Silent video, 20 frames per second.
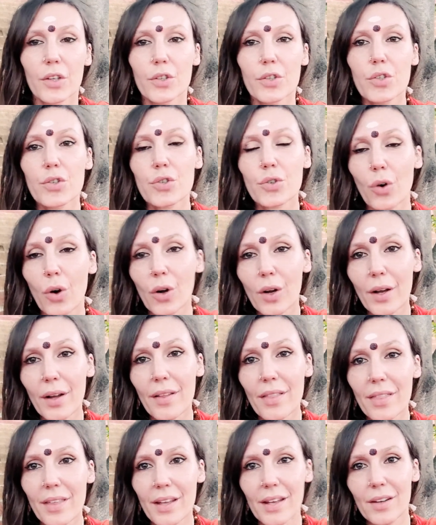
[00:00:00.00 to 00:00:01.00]

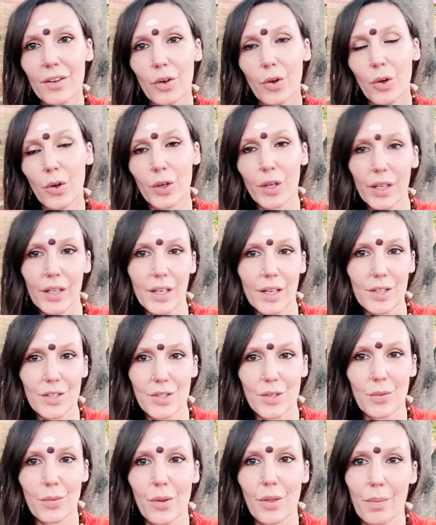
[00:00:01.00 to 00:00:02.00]
stronger than her
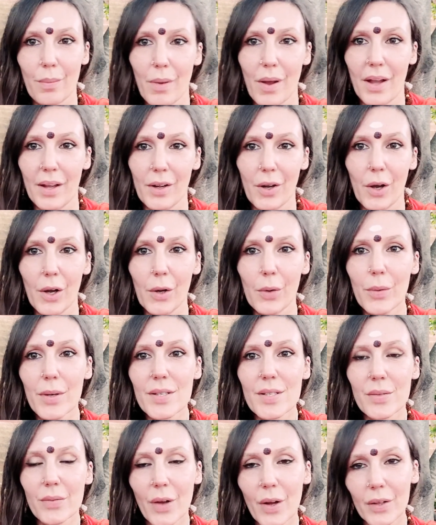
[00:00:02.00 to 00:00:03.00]
connection with mine. I
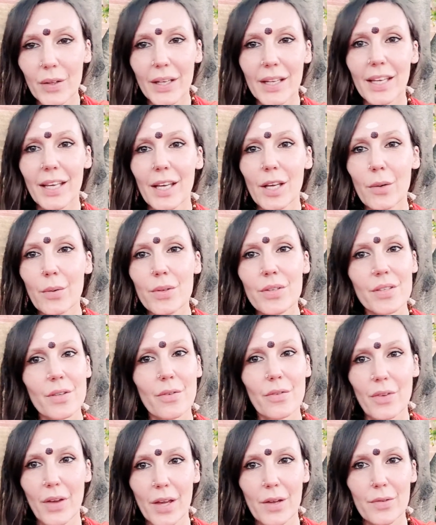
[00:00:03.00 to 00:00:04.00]
always felt like he was the
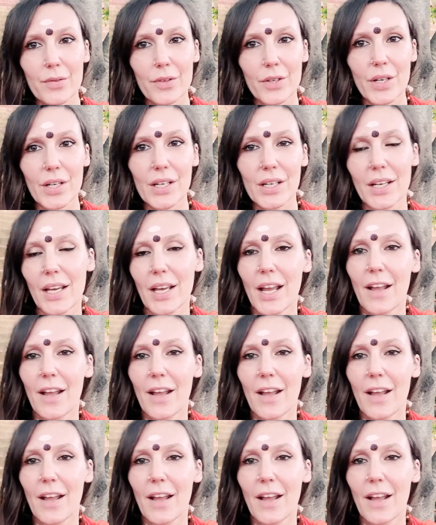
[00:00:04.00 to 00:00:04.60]
favorite.